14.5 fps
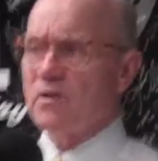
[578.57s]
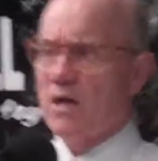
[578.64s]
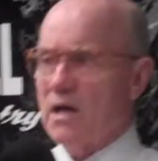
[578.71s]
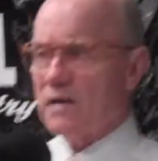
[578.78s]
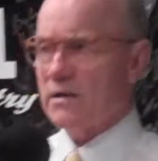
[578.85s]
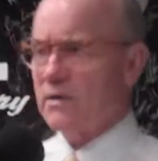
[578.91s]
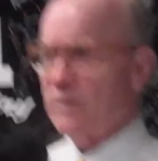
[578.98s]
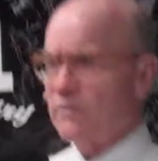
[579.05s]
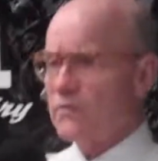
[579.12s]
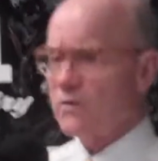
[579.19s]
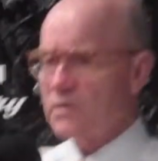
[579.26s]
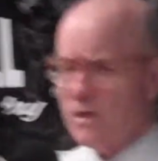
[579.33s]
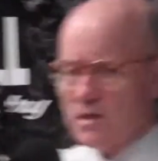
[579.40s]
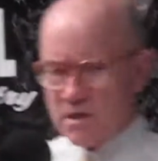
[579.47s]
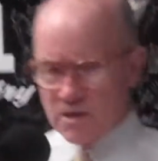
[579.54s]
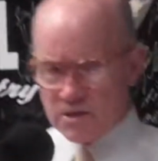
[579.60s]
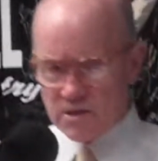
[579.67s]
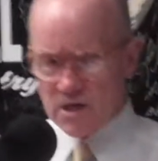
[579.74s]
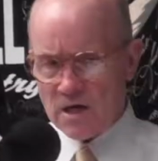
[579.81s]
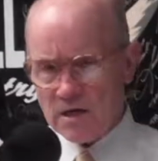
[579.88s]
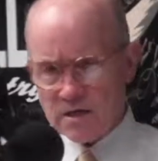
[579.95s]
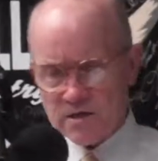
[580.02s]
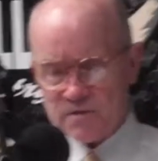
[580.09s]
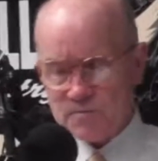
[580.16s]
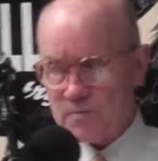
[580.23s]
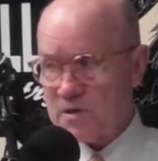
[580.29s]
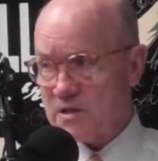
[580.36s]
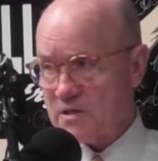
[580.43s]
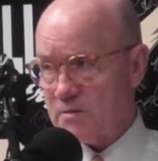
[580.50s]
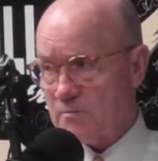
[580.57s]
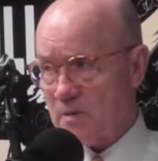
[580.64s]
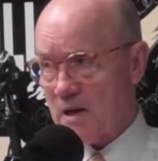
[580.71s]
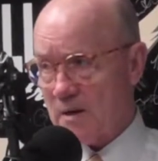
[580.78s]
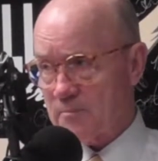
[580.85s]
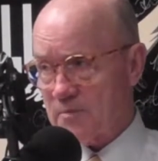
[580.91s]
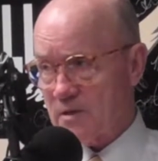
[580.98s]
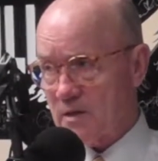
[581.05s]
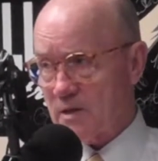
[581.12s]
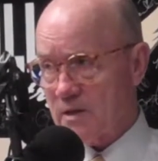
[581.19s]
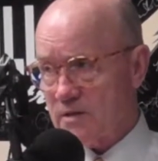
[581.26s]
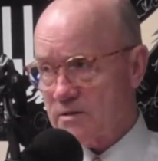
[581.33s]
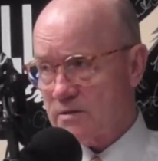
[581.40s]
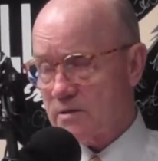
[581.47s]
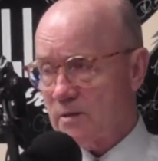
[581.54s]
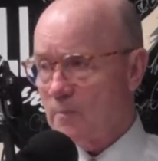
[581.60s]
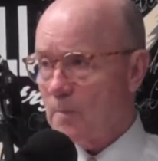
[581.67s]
a lot different than Kentucky's prison population.